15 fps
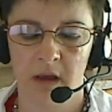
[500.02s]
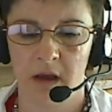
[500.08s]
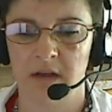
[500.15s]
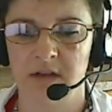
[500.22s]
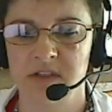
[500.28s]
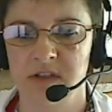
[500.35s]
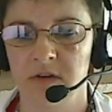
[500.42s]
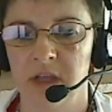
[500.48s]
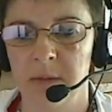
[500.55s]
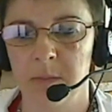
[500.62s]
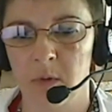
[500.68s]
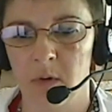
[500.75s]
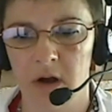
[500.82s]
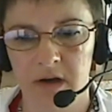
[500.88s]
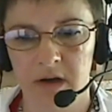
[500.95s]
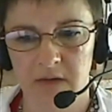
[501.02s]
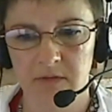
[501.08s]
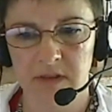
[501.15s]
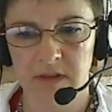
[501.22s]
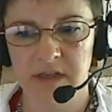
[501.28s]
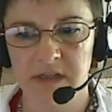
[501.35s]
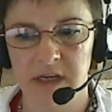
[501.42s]
until they brought
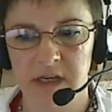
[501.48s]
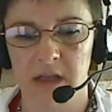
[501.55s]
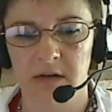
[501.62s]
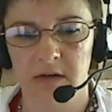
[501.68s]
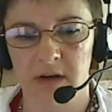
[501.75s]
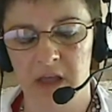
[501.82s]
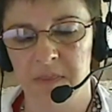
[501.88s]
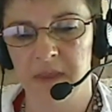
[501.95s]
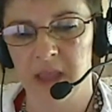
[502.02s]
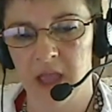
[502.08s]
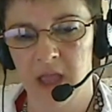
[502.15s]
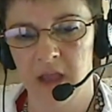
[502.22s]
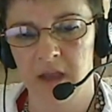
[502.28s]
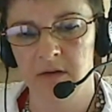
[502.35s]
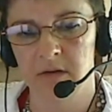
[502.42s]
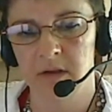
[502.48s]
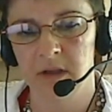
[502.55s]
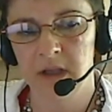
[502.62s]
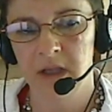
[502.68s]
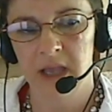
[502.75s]
everything together at the end.